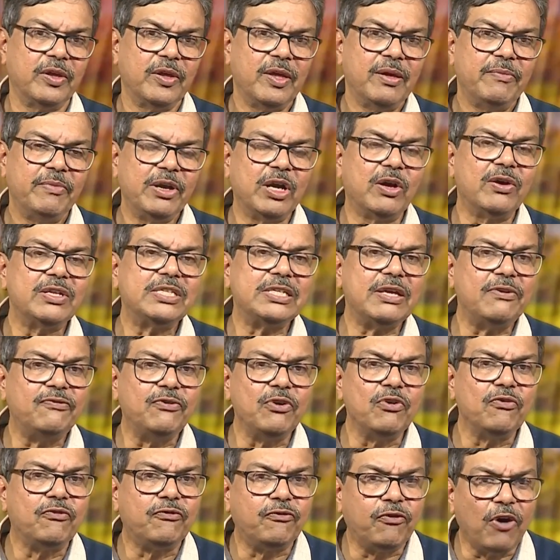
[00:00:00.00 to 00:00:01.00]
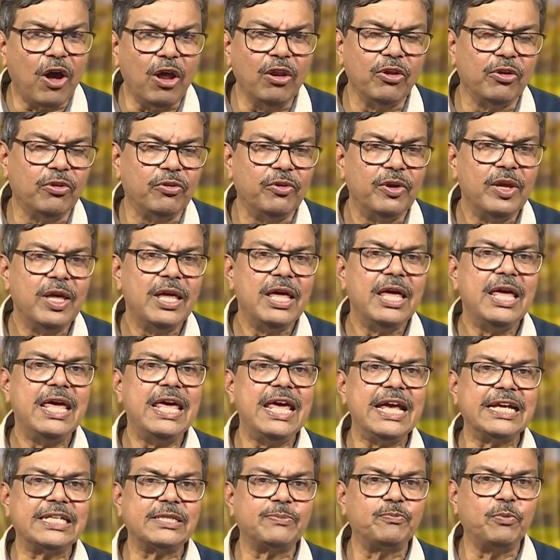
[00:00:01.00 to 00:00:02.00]
Because if you follow
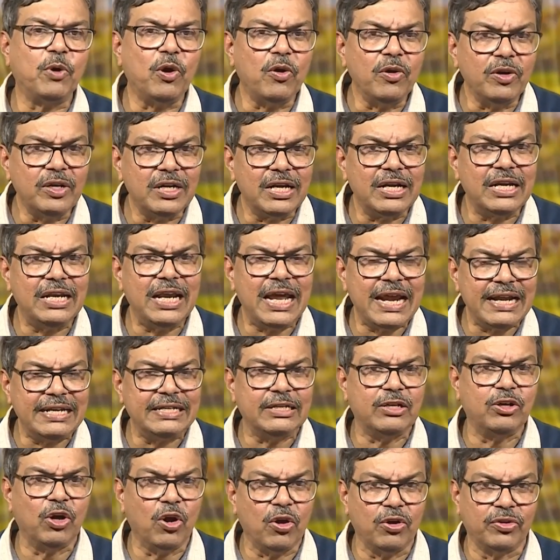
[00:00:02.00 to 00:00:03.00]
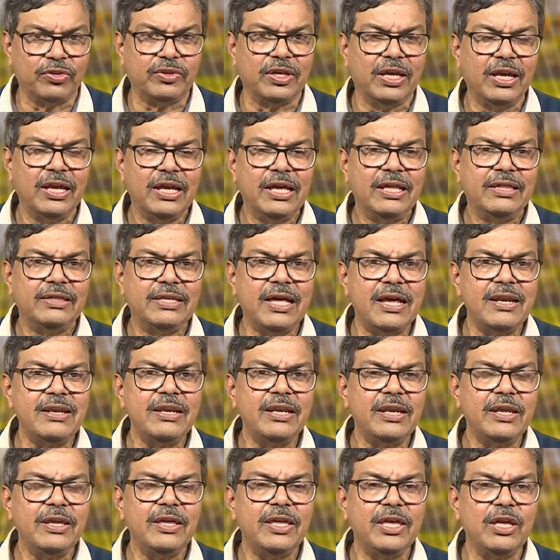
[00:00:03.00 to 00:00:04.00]
export-led growth,
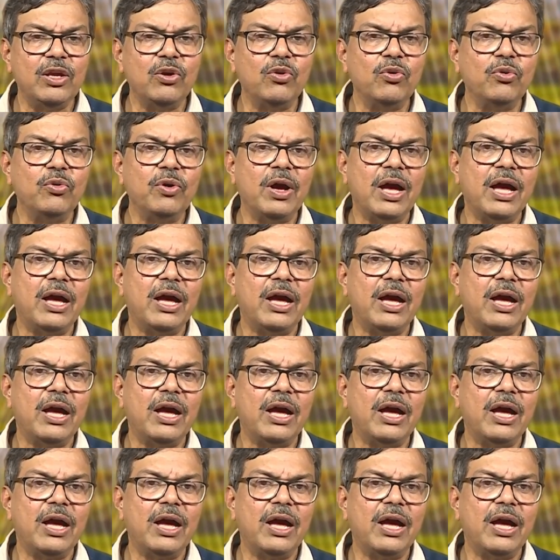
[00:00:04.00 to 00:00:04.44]
then you